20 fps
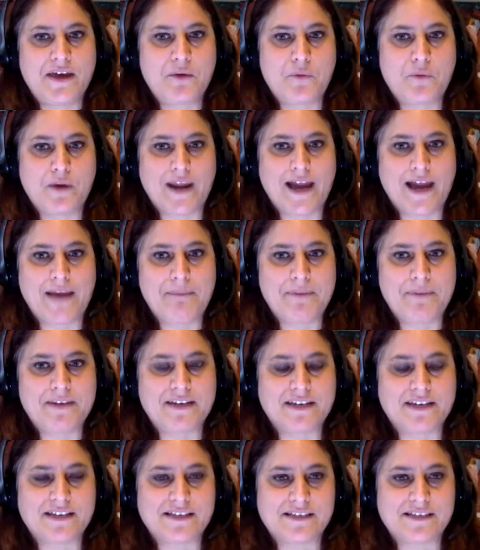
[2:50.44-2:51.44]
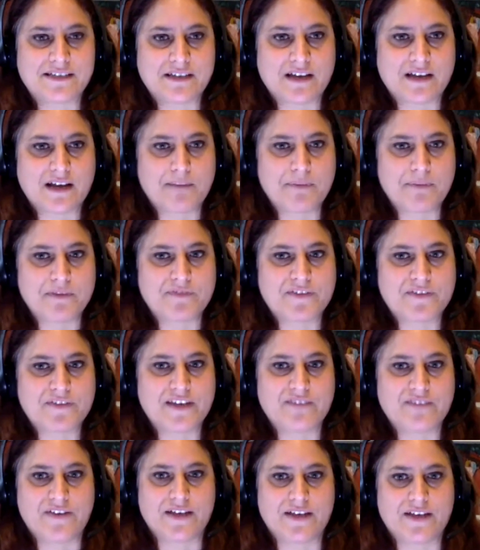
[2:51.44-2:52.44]
What happened is a couple of
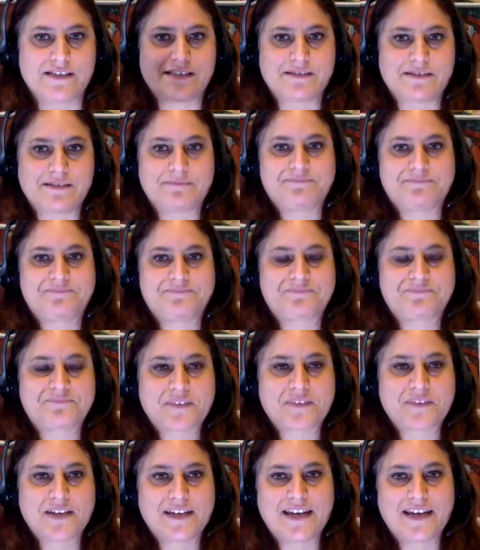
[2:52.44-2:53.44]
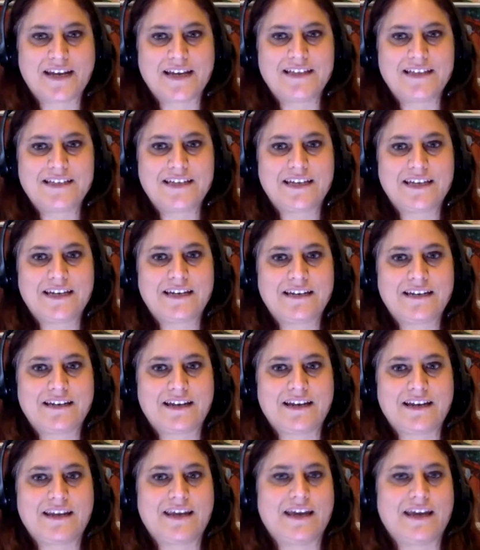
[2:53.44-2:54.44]
key events. In
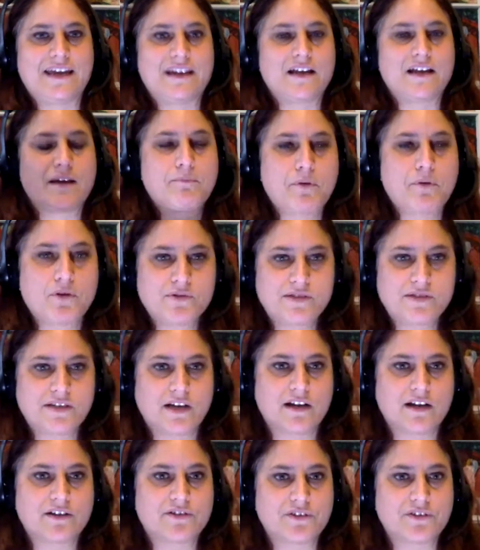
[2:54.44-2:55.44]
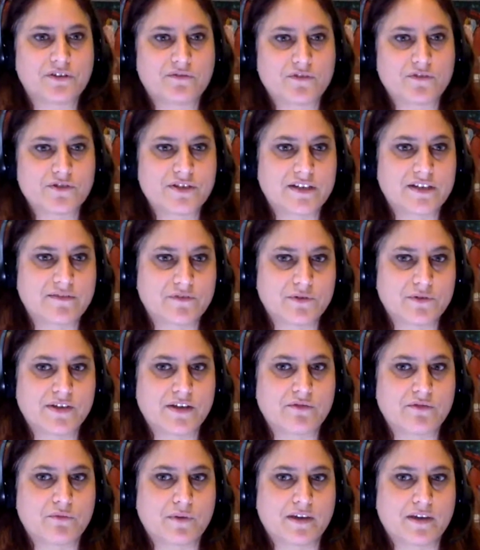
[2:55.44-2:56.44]
1998, a postdoc at the University of New
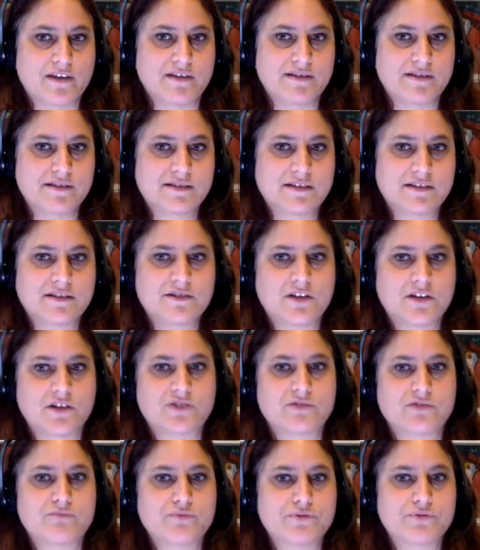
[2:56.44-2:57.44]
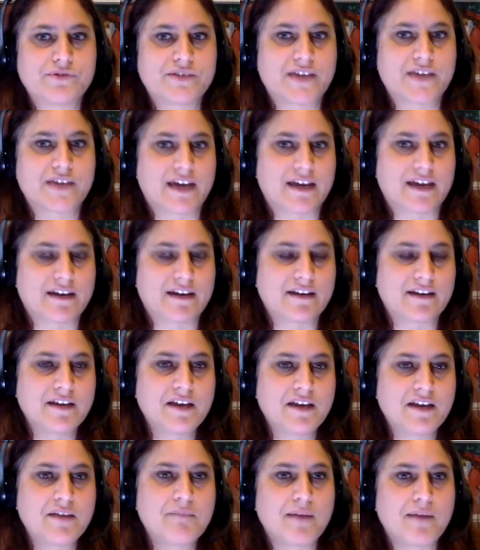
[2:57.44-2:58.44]
South Wales, Dr. Bruce Kane,
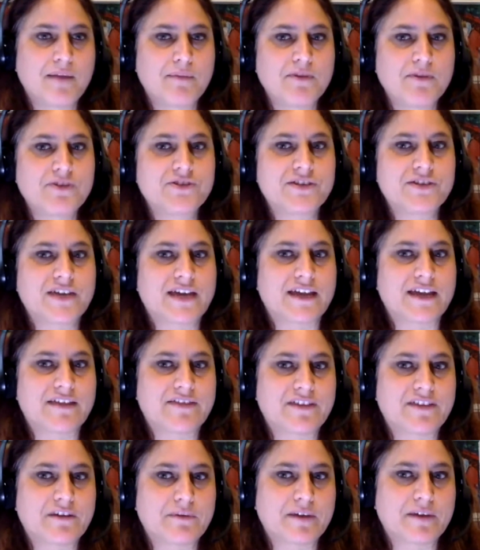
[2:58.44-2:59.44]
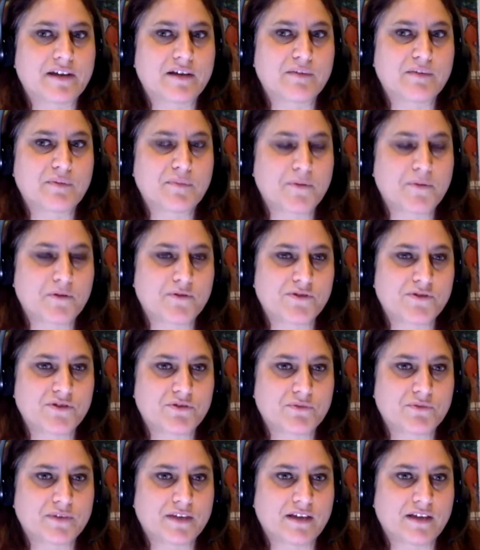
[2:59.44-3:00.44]
published a theoretical proposal to
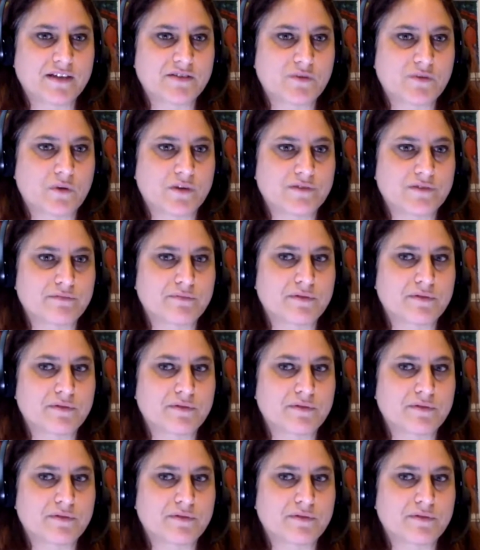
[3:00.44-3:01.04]
realize quantum